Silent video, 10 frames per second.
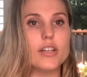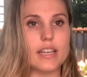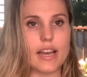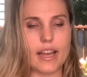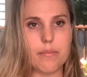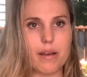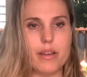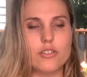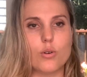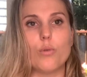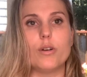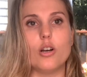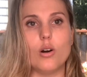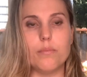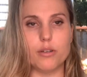day my mentor would go
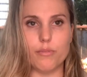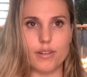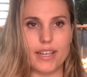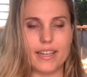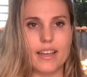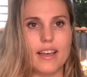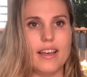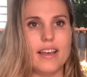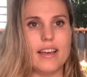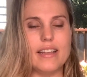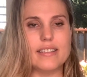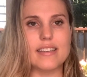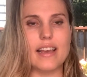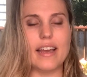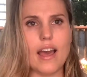up to Monique and say,